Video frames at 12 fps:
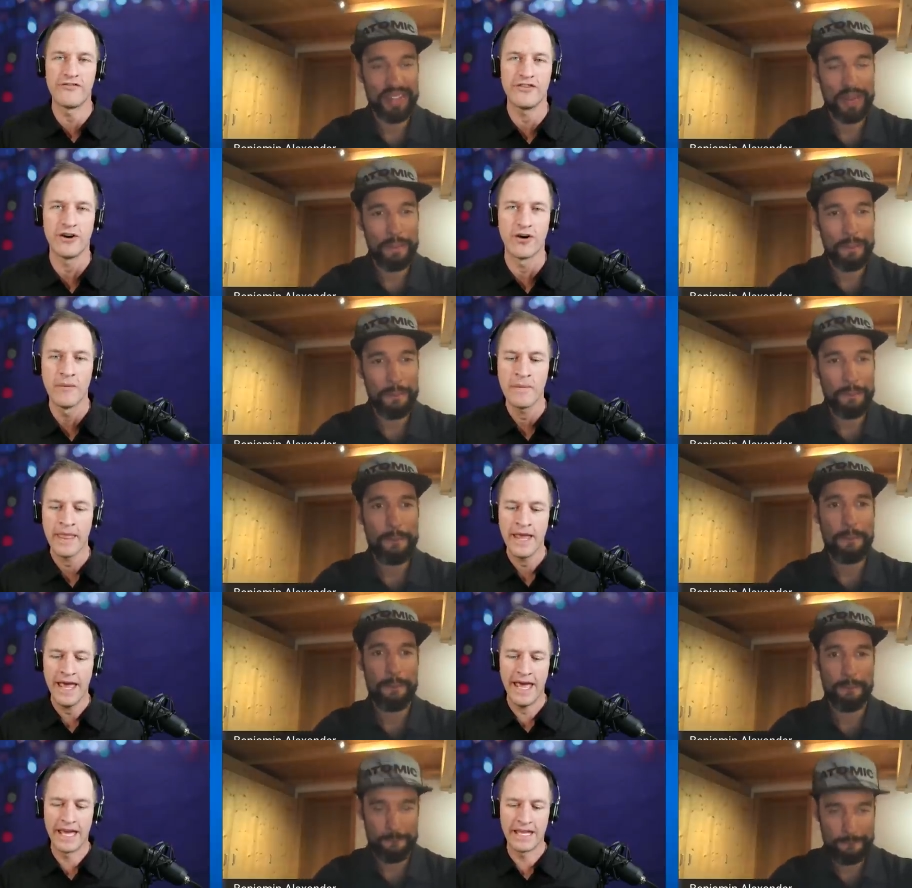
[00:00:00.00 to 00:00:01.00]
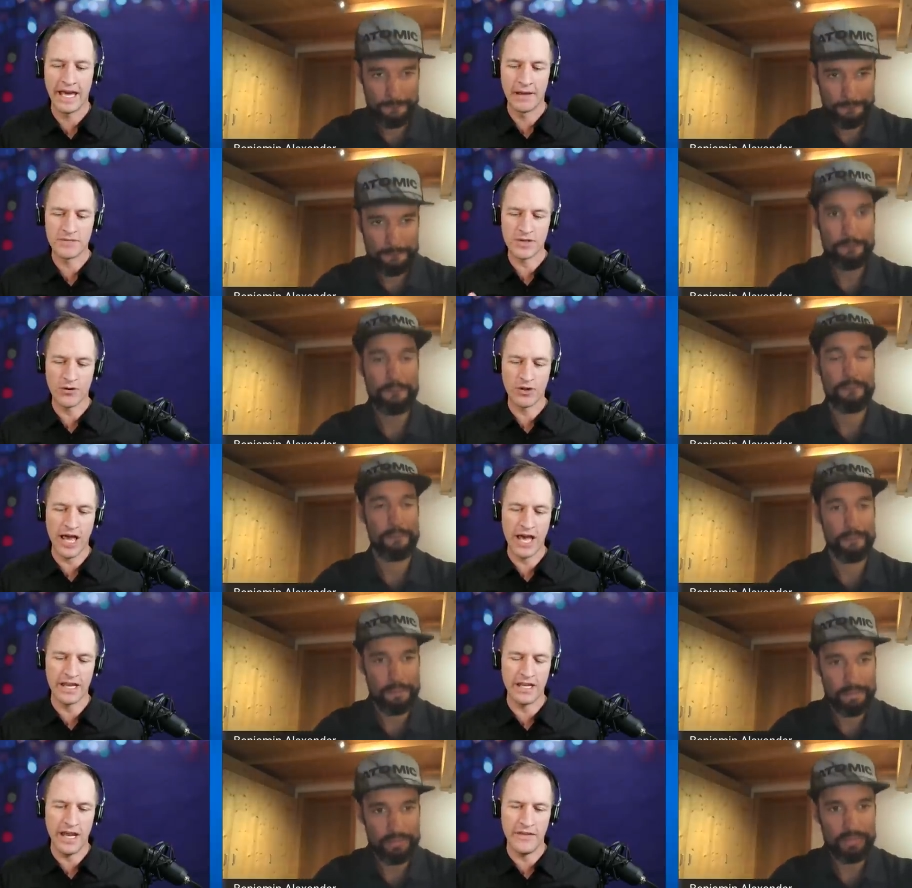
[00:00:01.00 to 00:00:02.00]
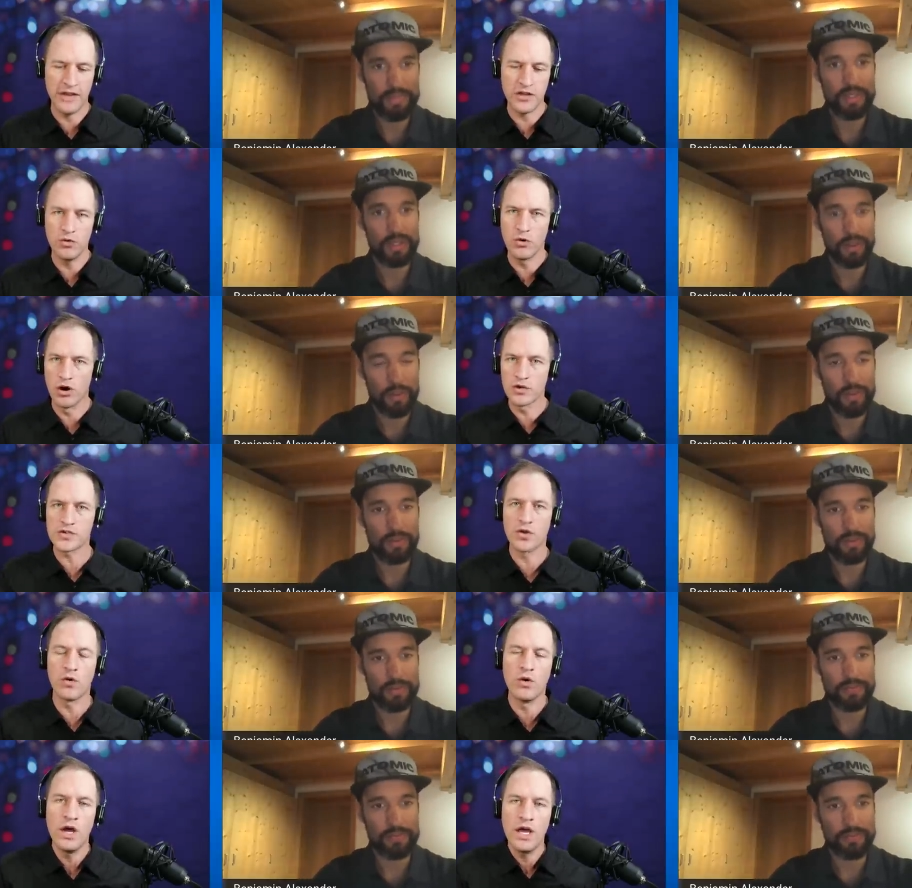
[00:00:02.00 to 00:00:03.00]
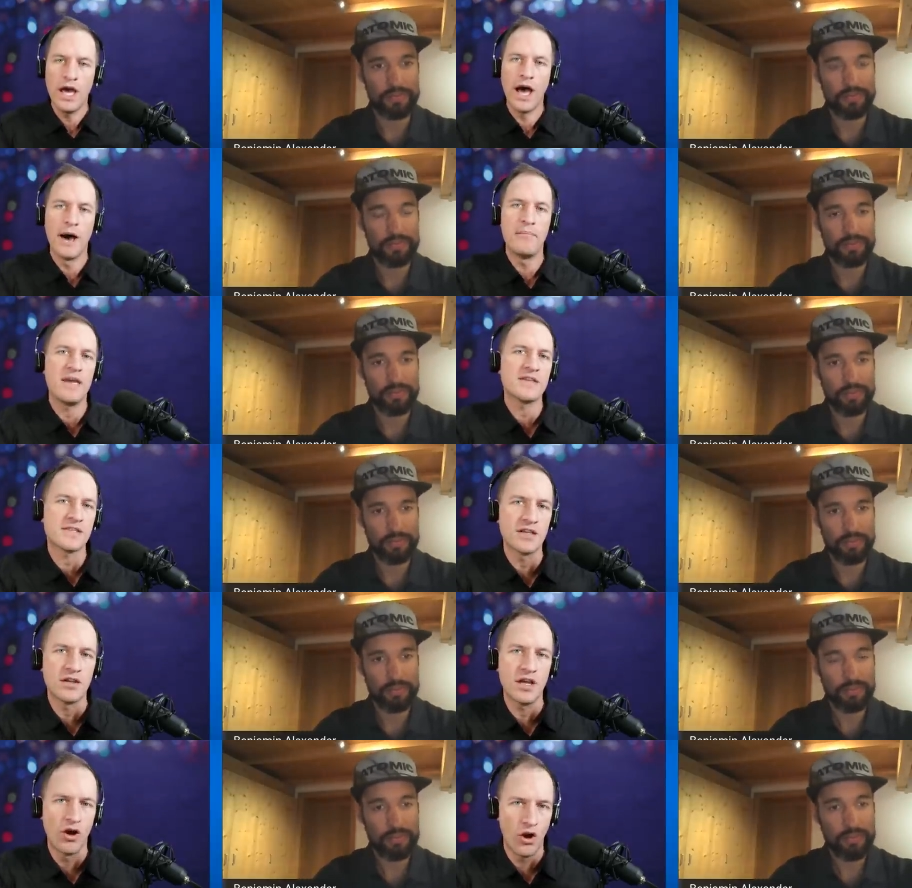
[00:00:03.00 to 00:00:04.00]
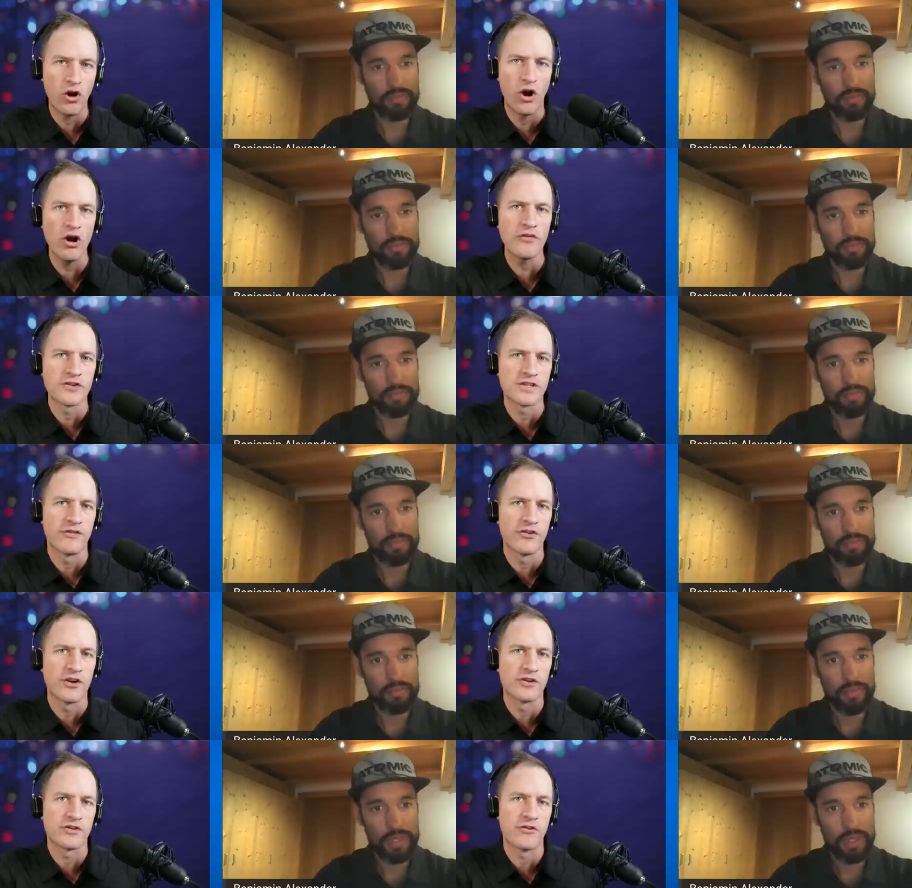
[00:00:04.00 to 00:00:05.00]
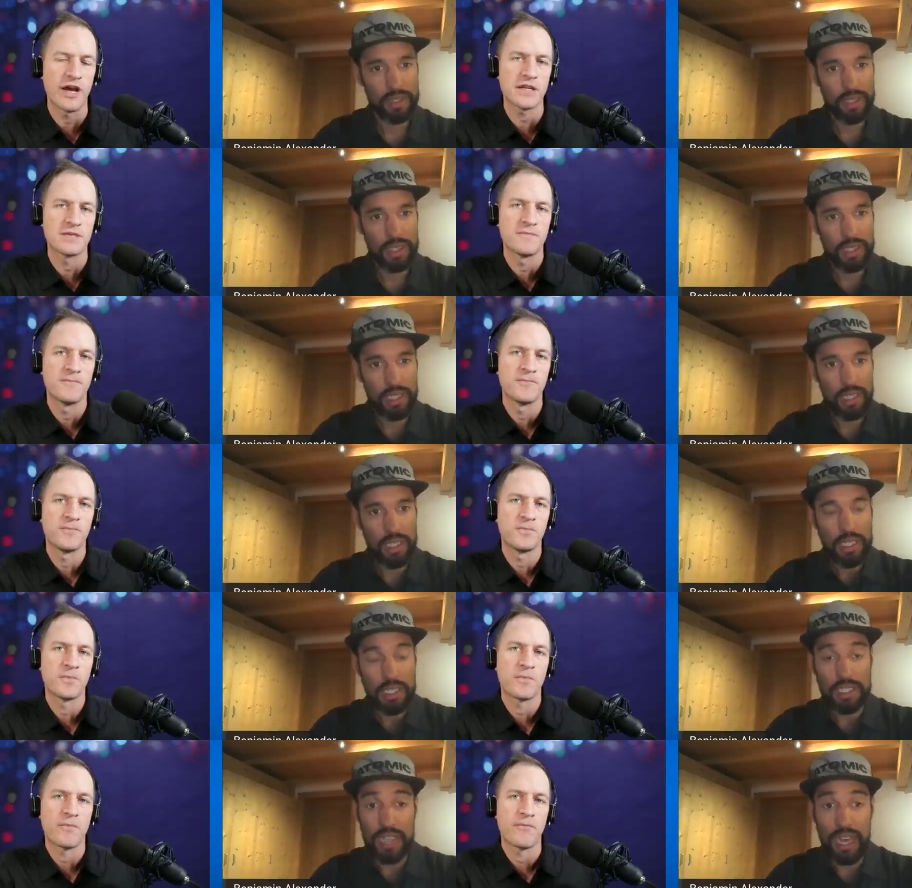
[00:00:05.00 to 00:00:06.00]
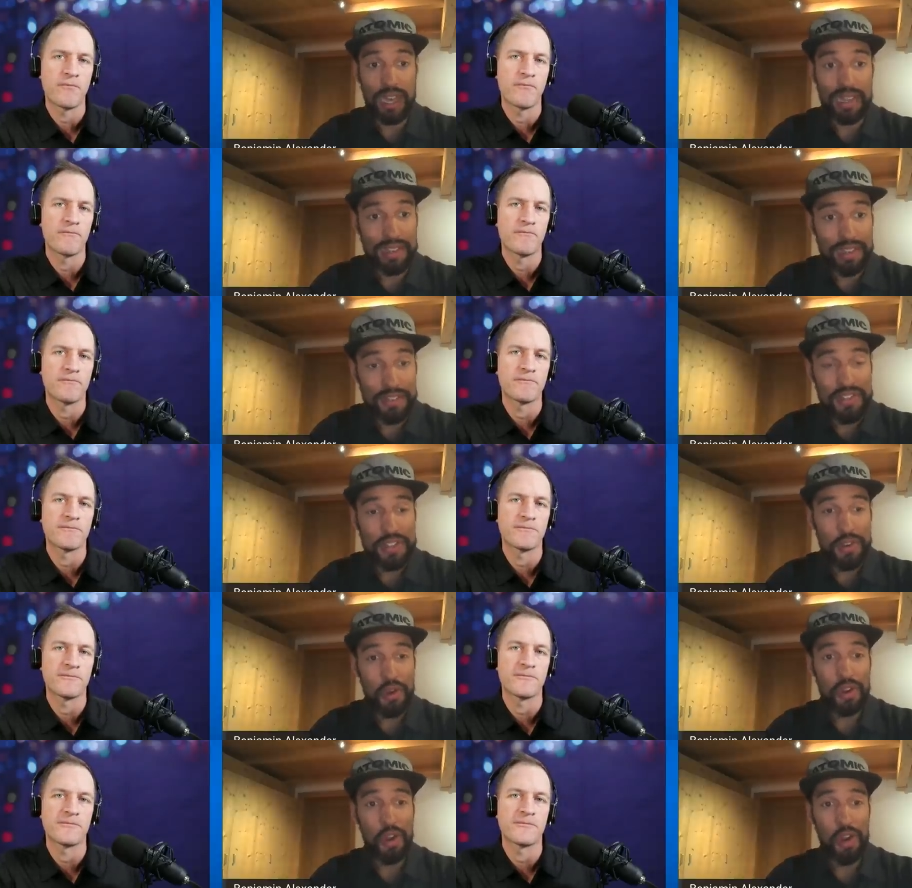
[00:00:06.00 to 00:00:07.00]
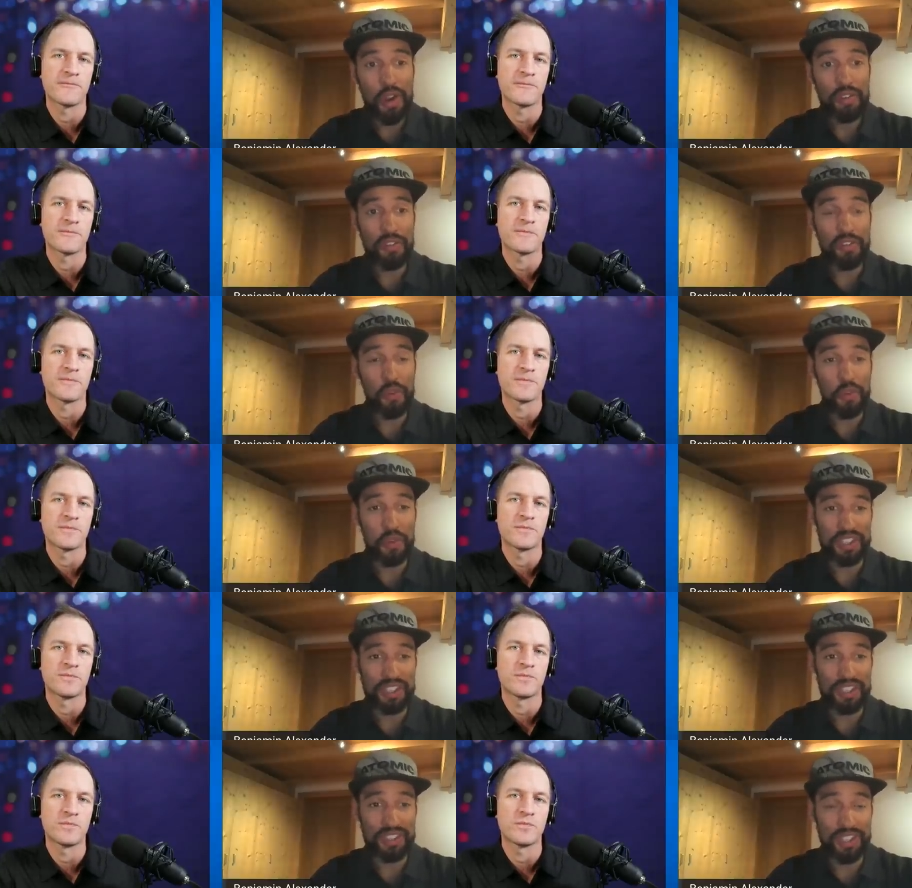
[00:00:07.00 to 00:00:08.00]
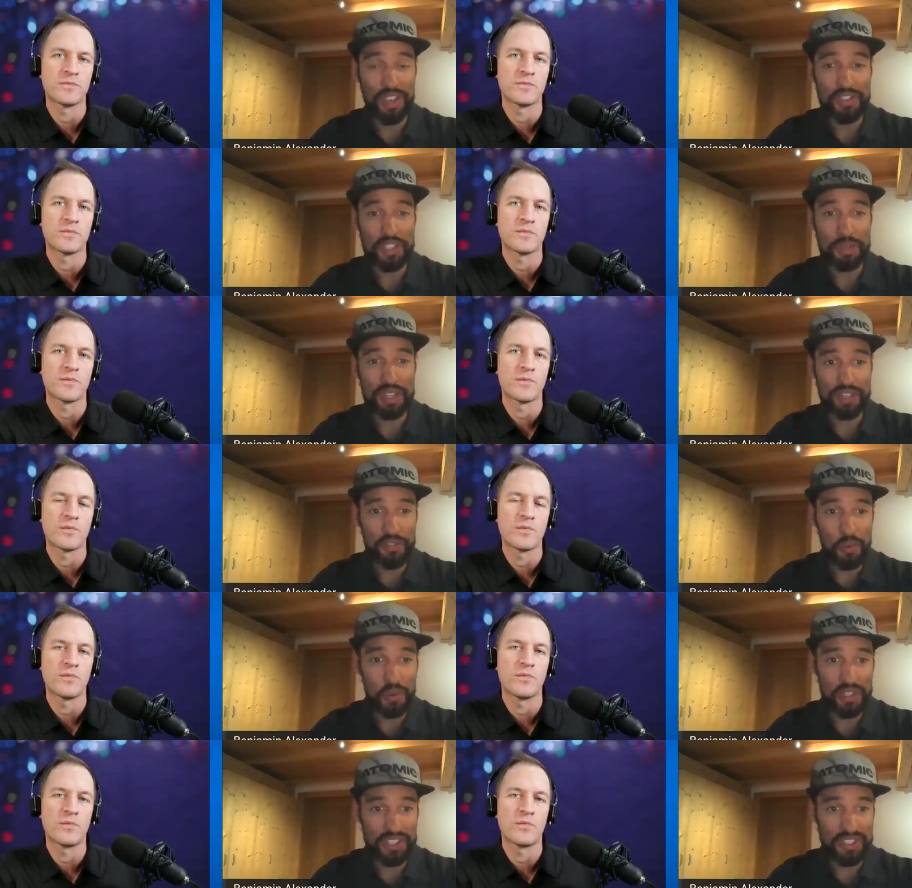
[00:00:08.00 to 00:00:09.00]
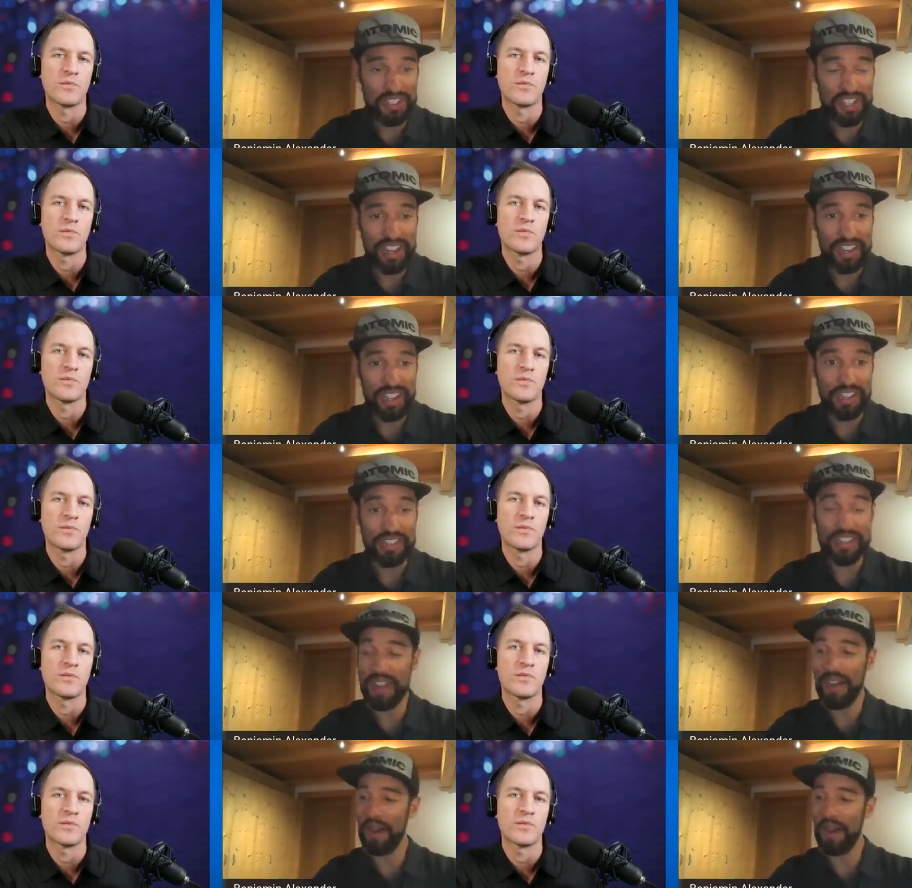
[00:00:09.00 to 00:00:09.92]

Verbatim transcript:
Speaker 1: feel. And I'm so glad. And then you were also based in Hong Kong for several years, correct?
Speaker 2: Yeah, I lived in Hong Kong for 4 years after spending 4 years in Thailand.